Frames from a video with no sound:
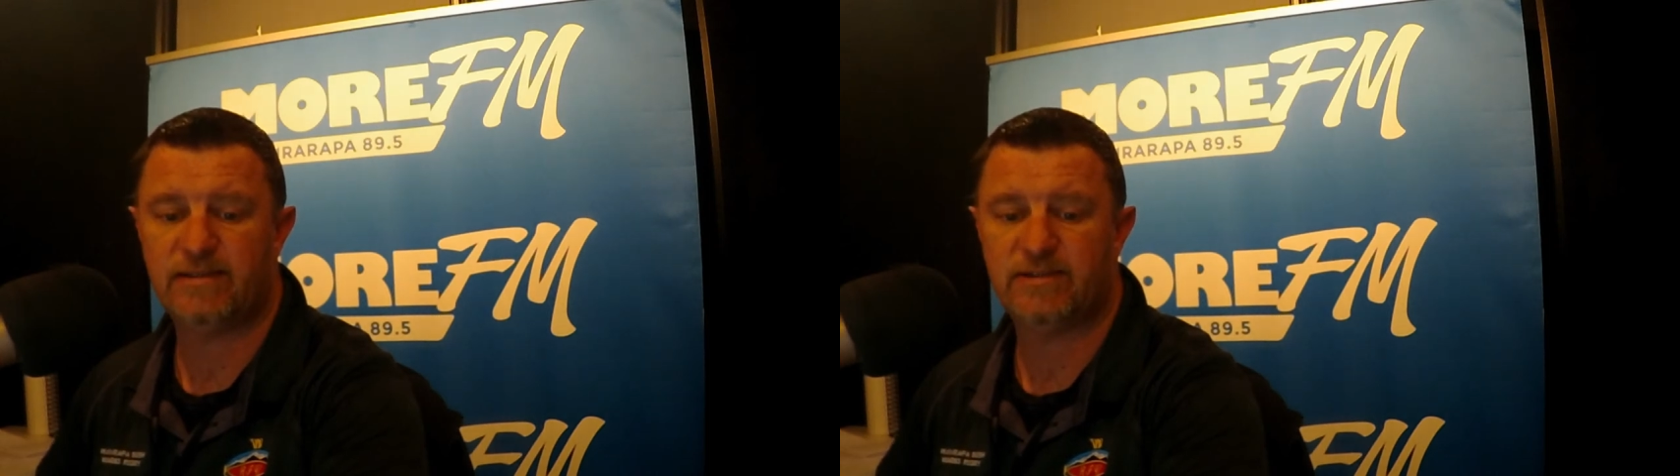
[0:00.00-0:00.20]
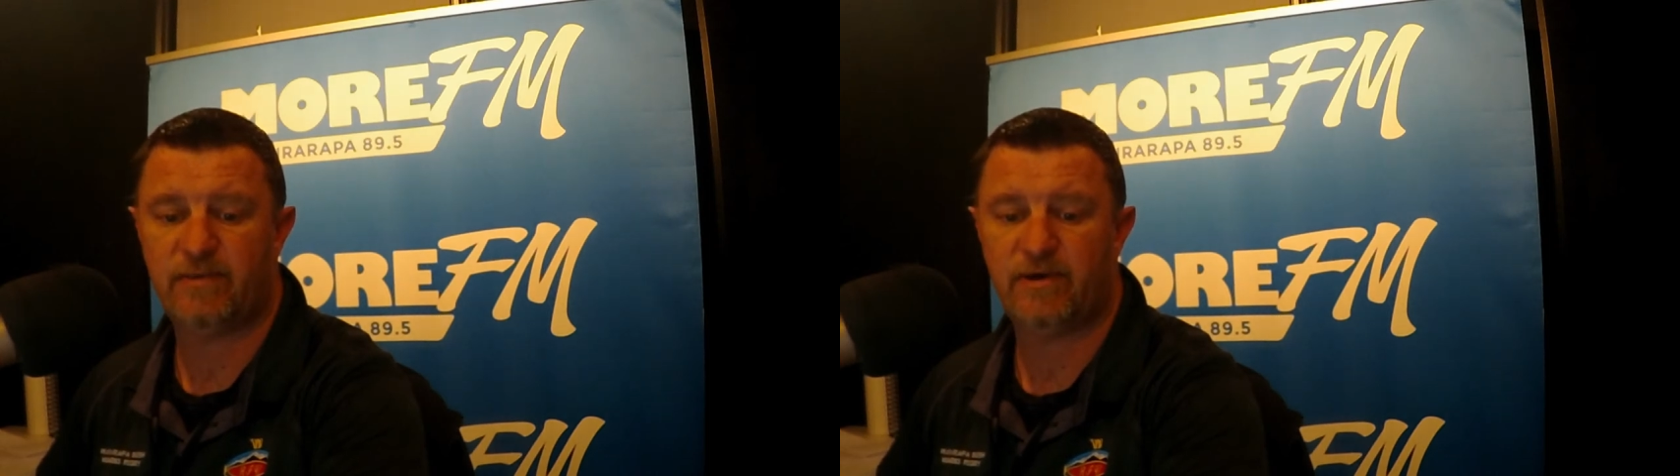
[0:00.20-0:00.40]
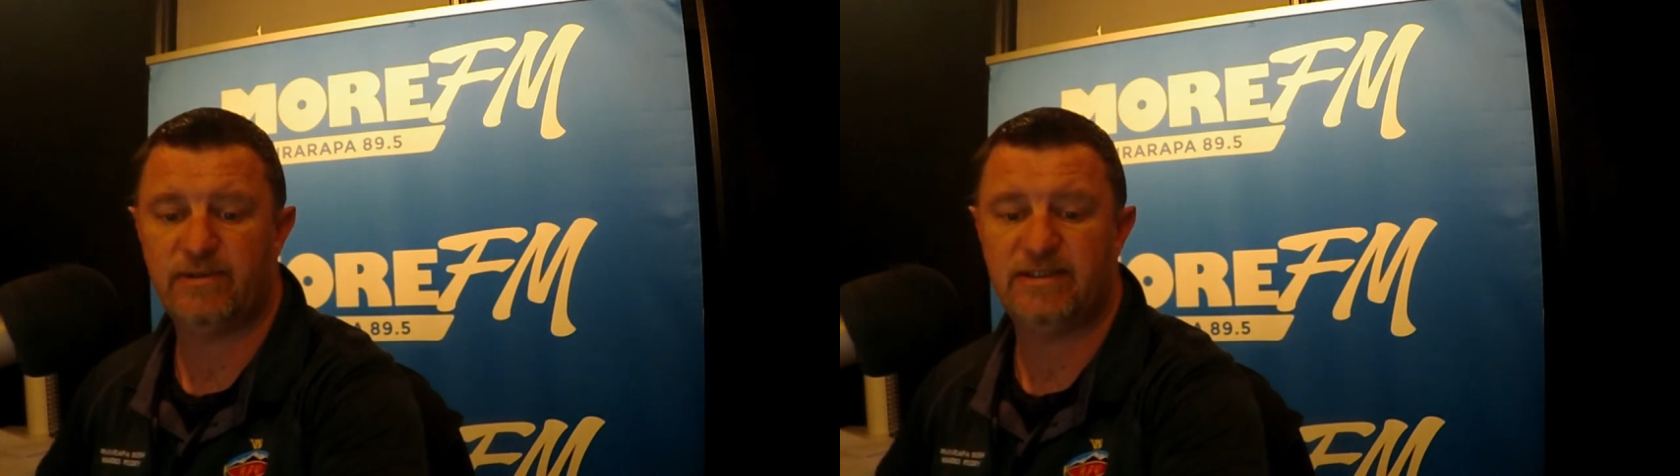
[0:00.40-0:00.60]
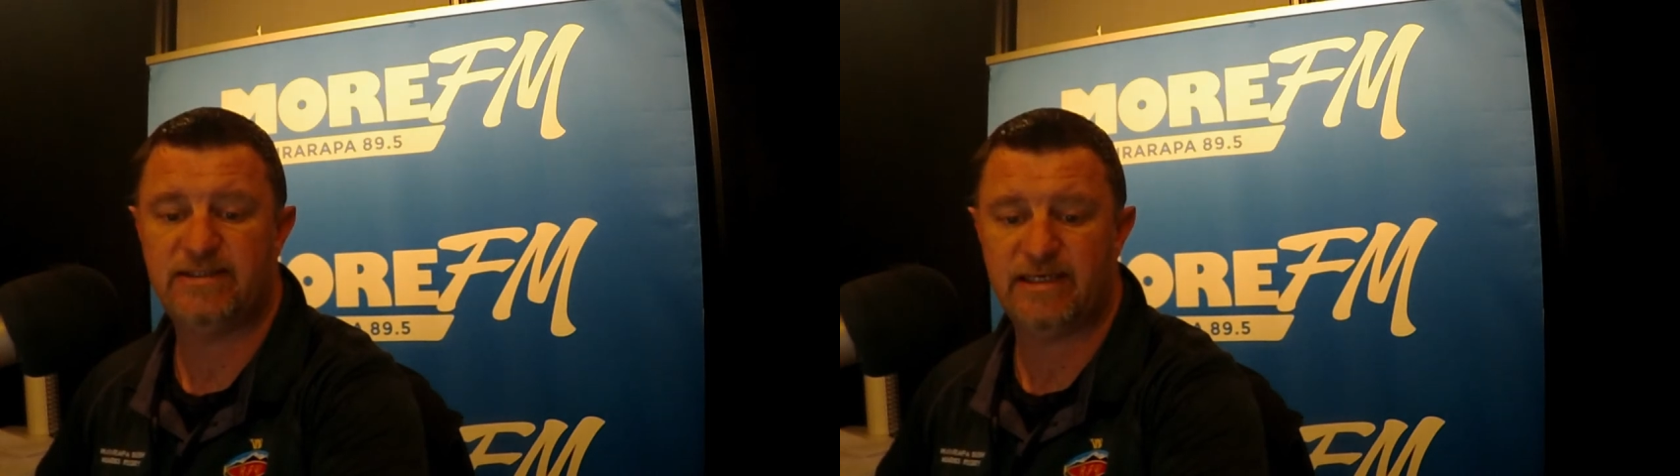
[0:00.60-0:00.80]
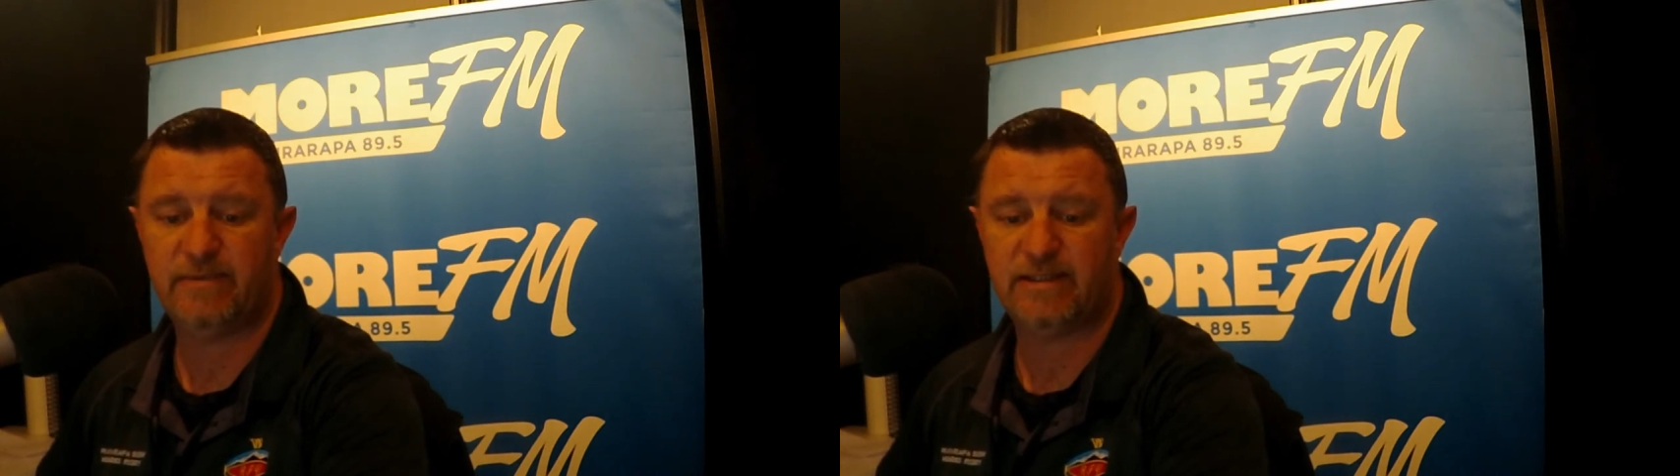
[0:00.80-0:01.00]
tomorrow to
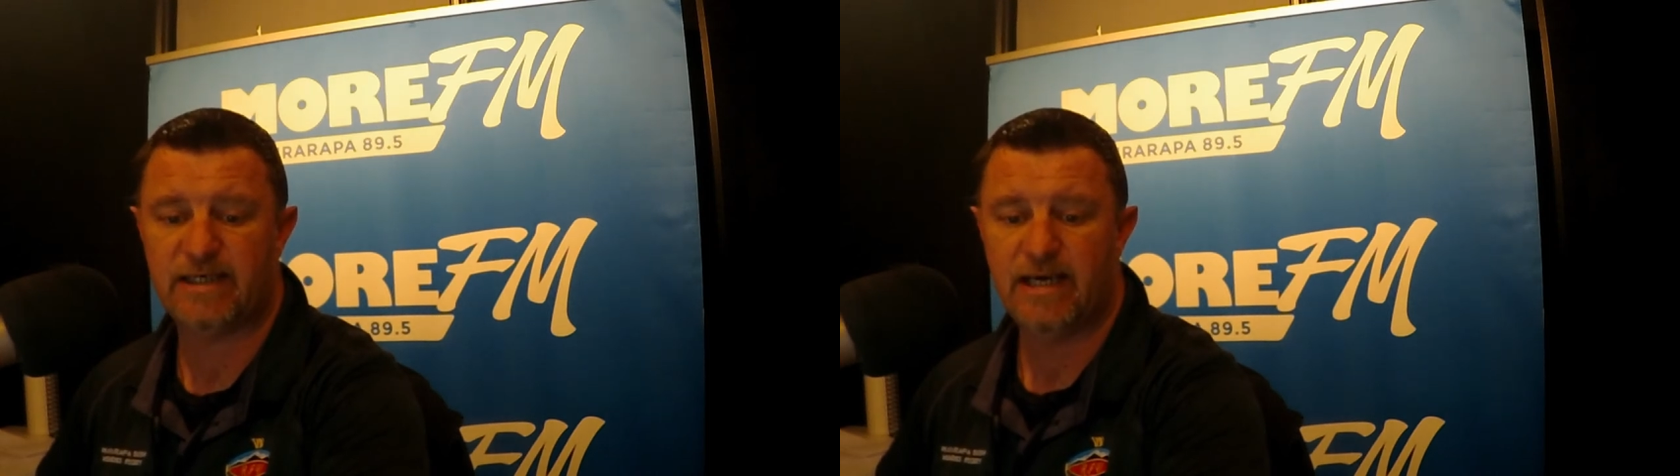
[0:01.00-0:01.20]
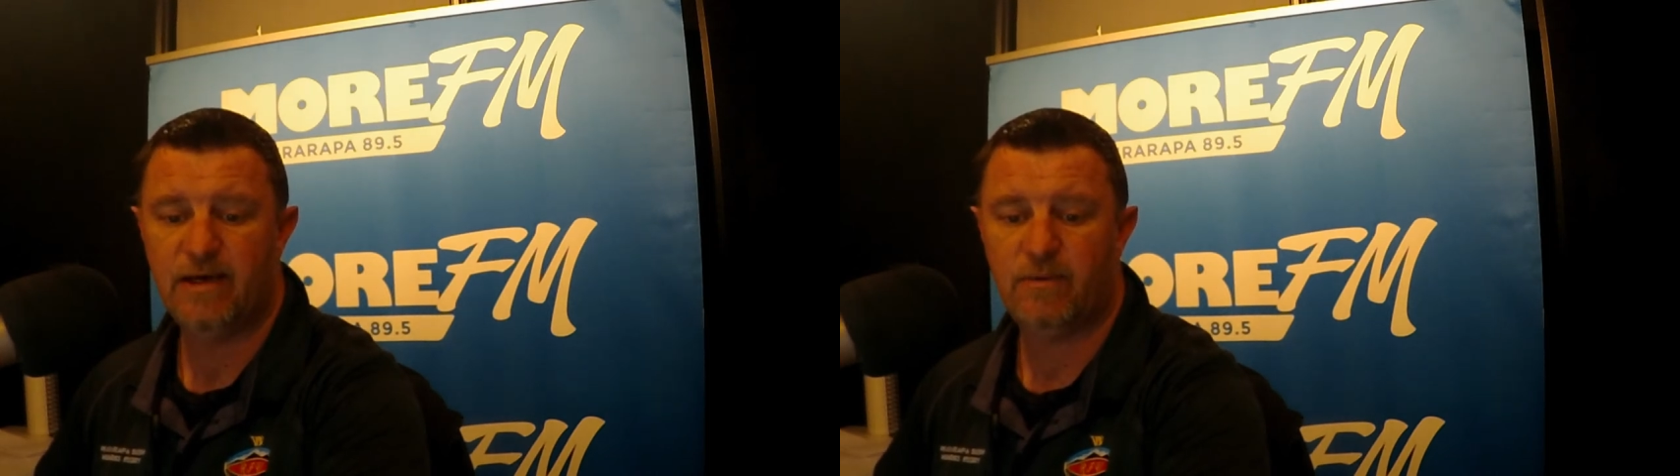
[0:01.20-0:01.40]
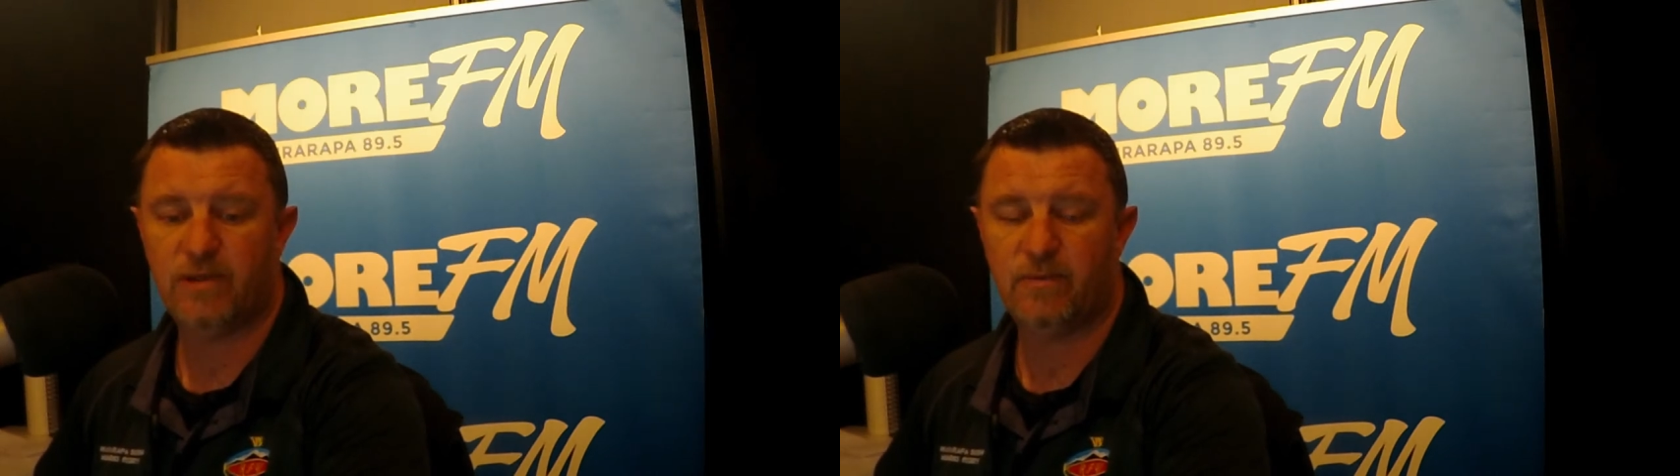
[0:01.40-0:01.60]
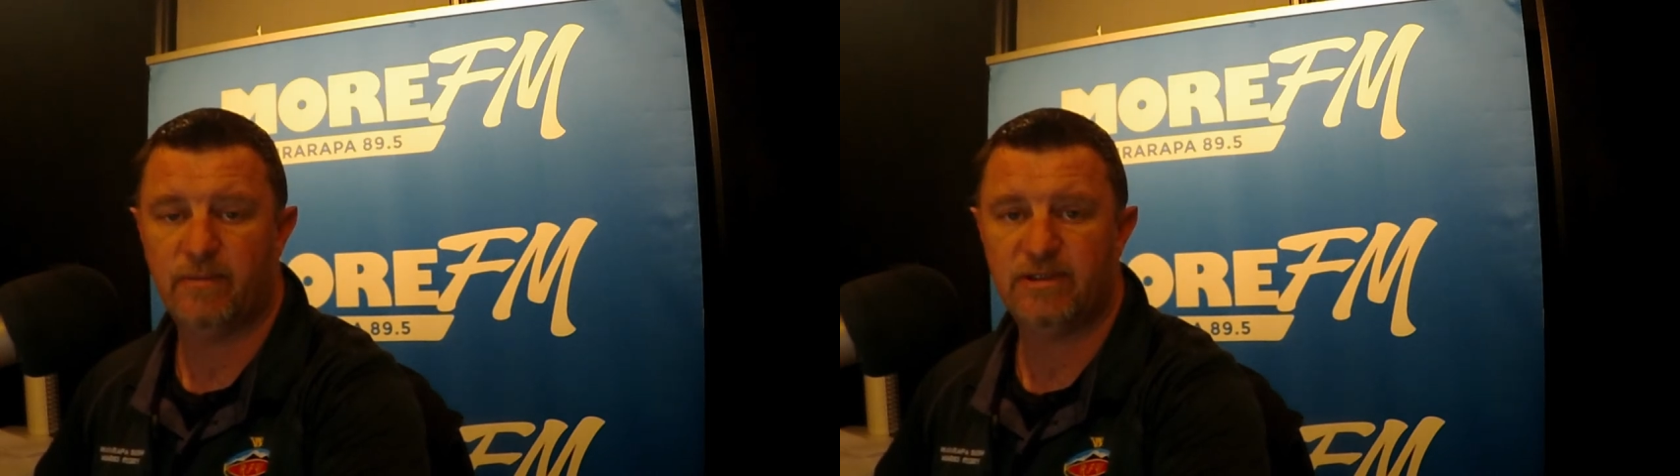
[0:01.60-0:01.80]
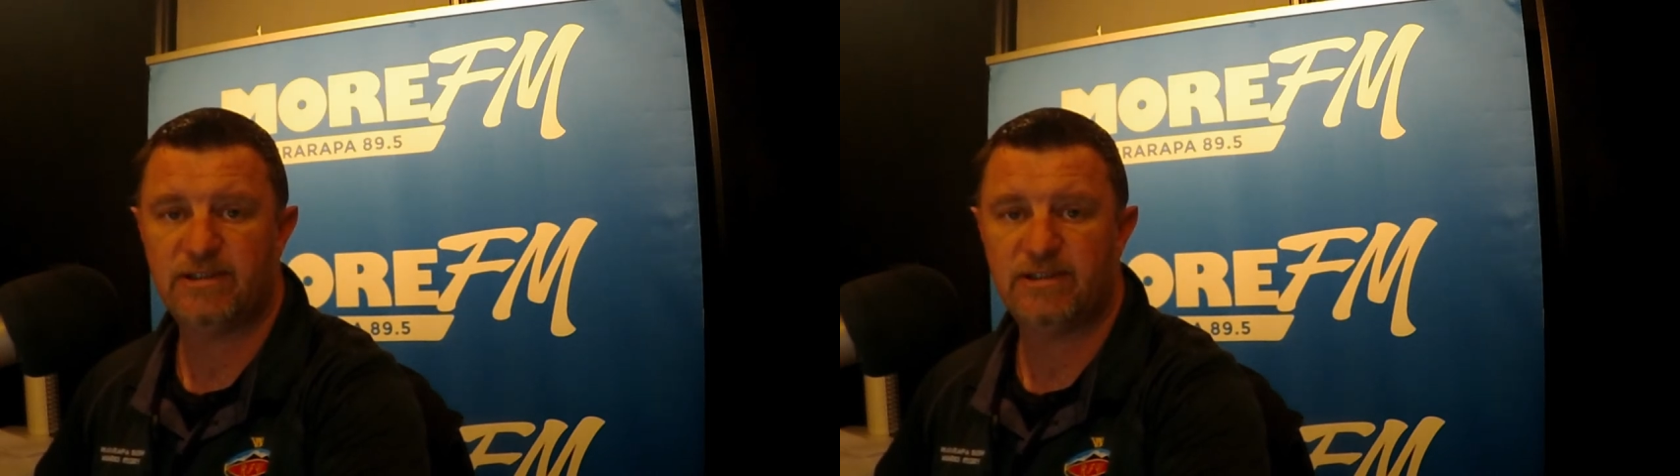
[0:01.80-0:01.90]
Demons, while the women's